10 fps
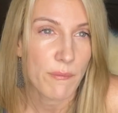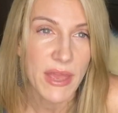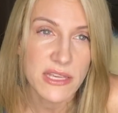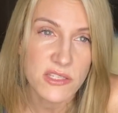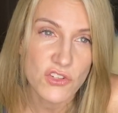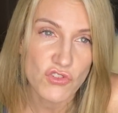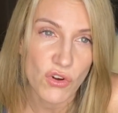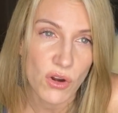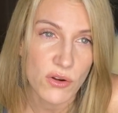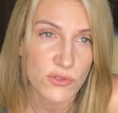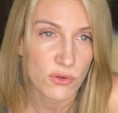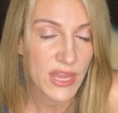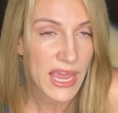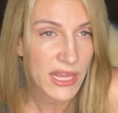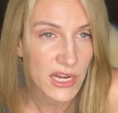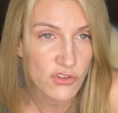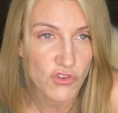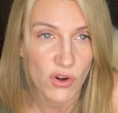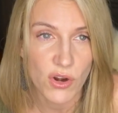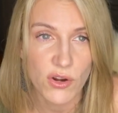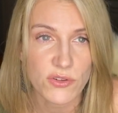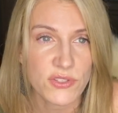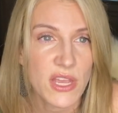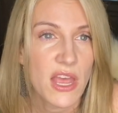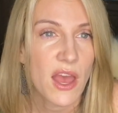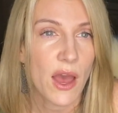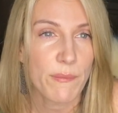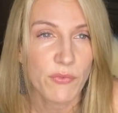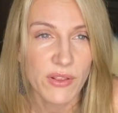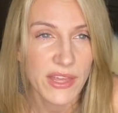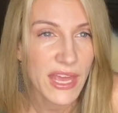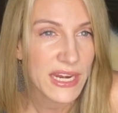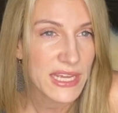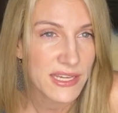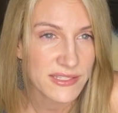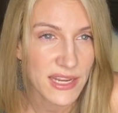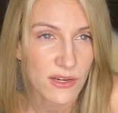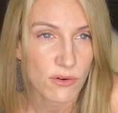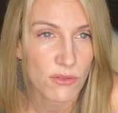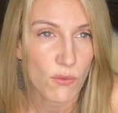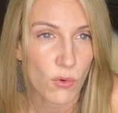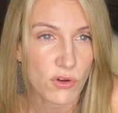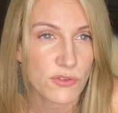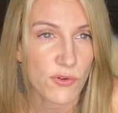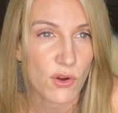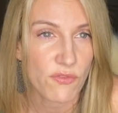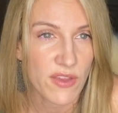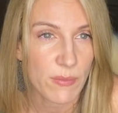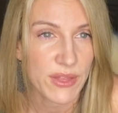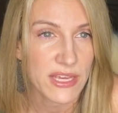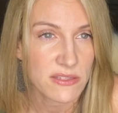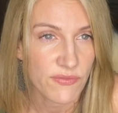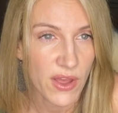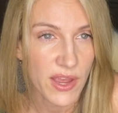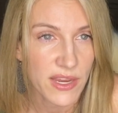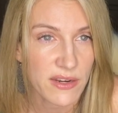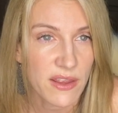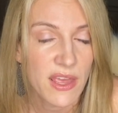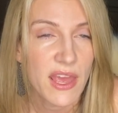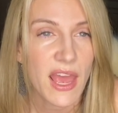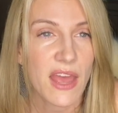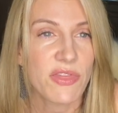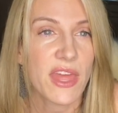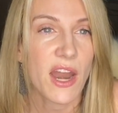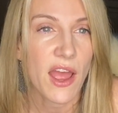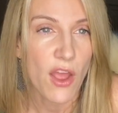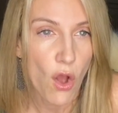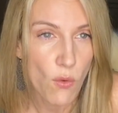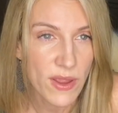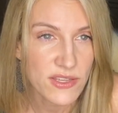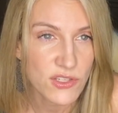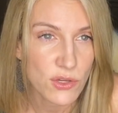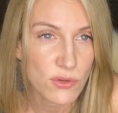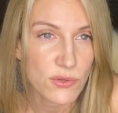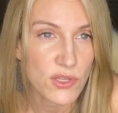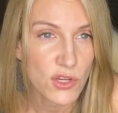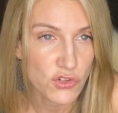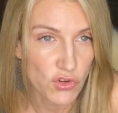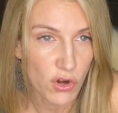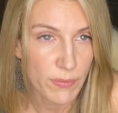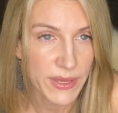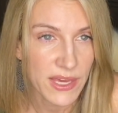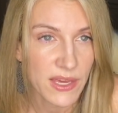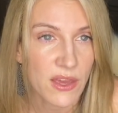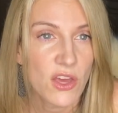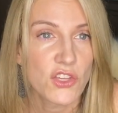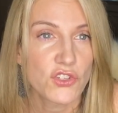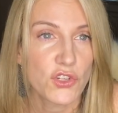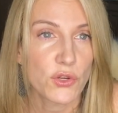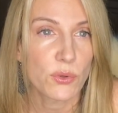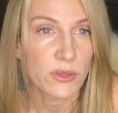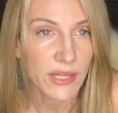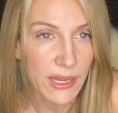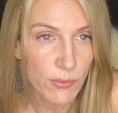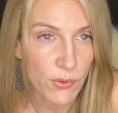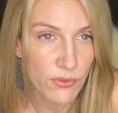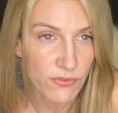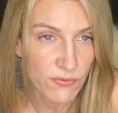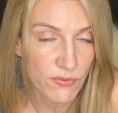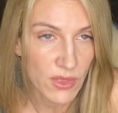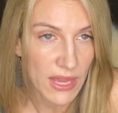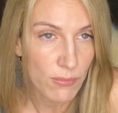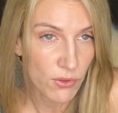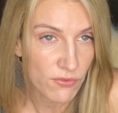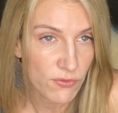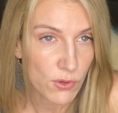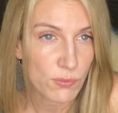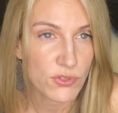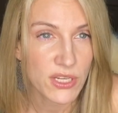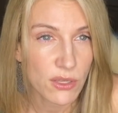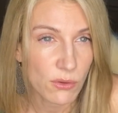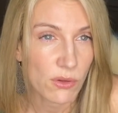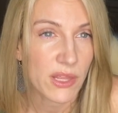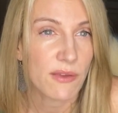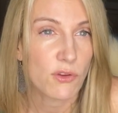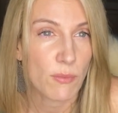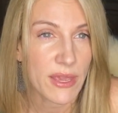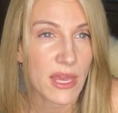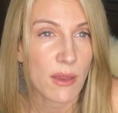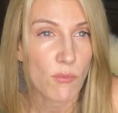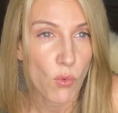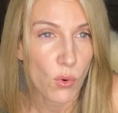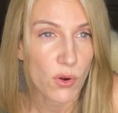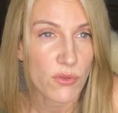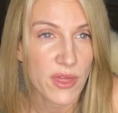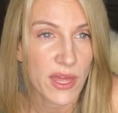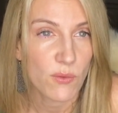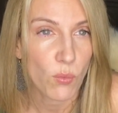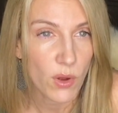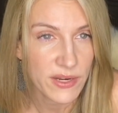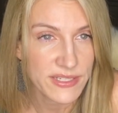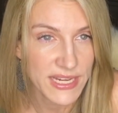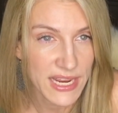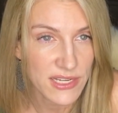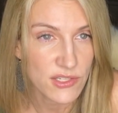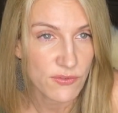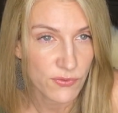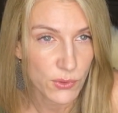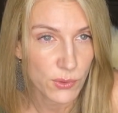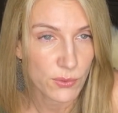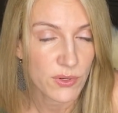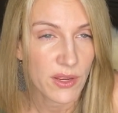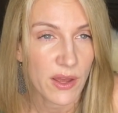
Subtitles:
mason jars or canning jars. Really any container that works for your family is fine. And then I always use a Sharpie to label the food, particularly if you're making more than one day's food,